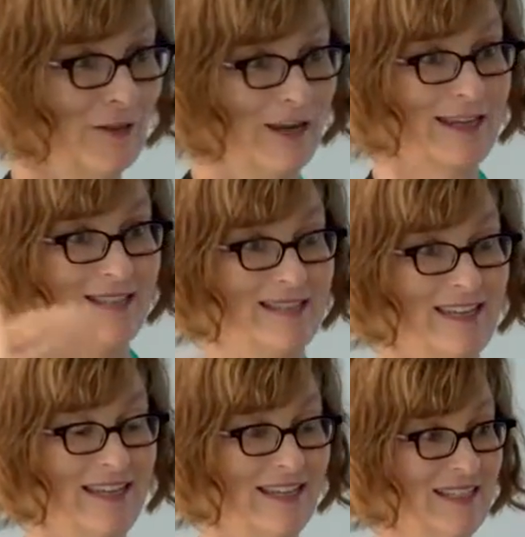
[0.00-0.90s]
the next
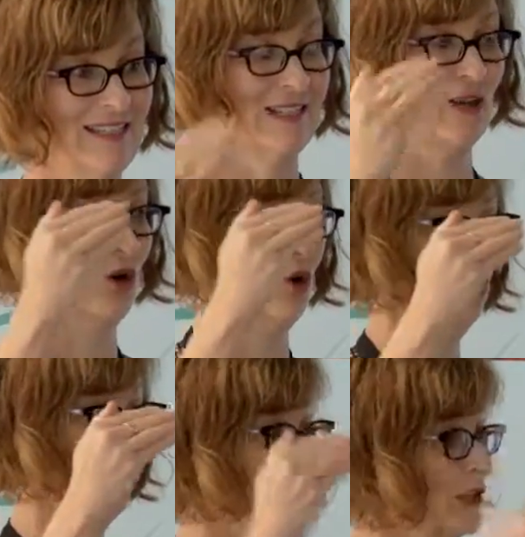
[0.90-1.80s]
thing is,
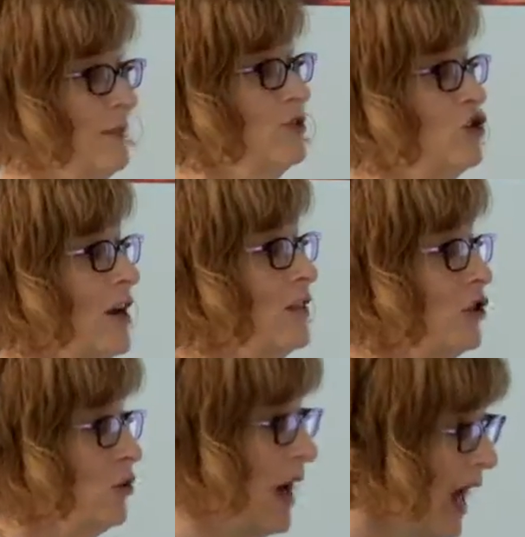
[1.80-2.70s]
well, demonstrate that
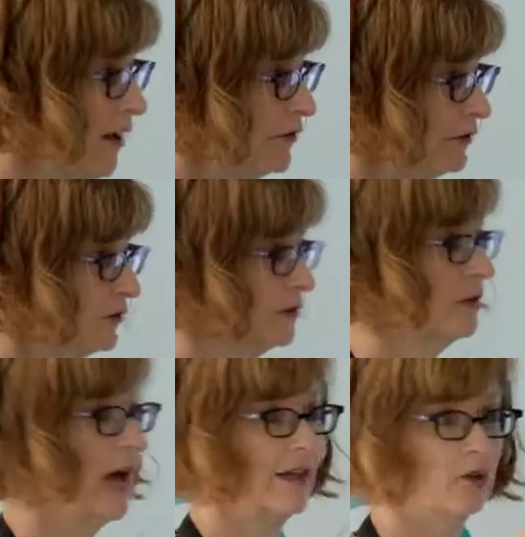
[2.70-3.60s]
you have,
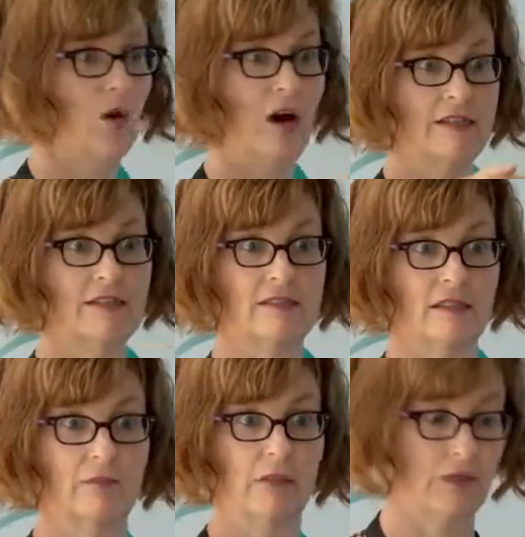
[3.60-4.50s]
otherwise there's
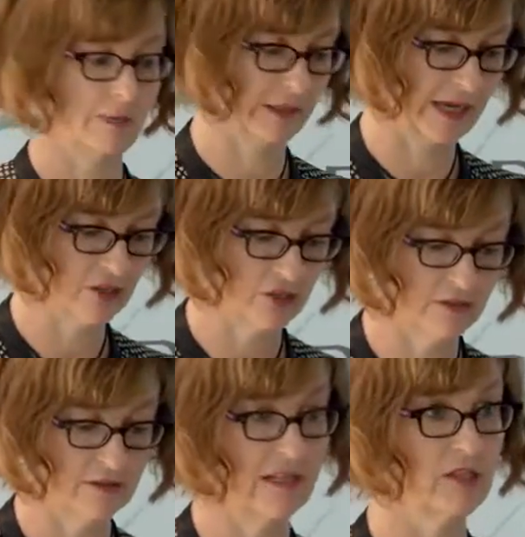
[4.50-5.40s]
going to be
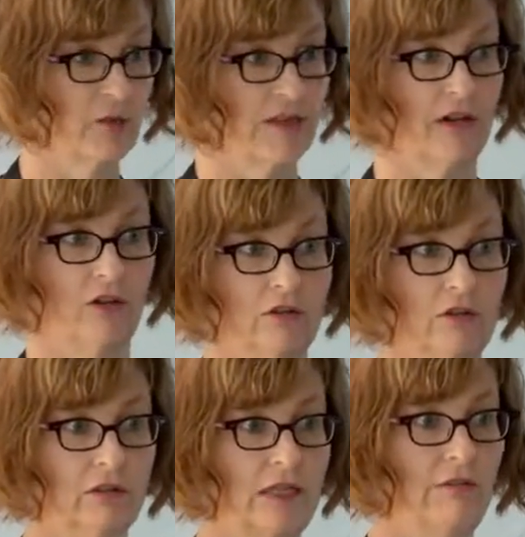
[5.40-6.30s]
repercussions, and that's where that whole
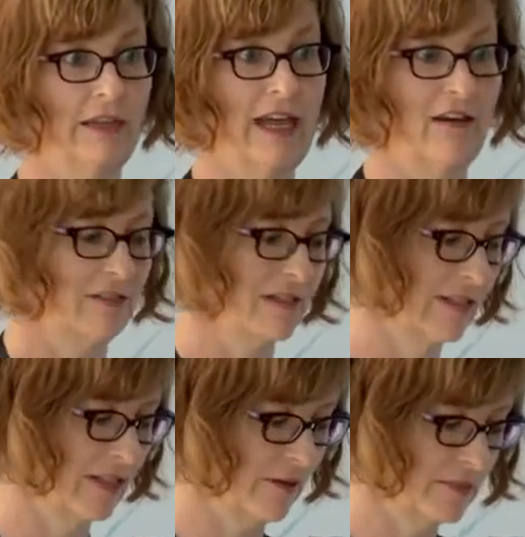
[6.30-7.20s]
lovely carrot and
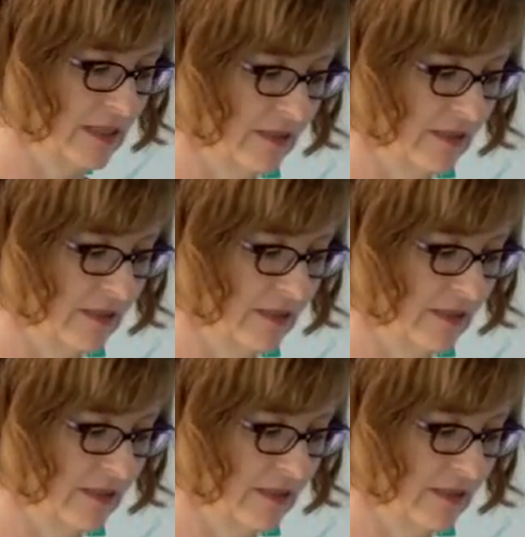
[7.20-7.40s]
stick comes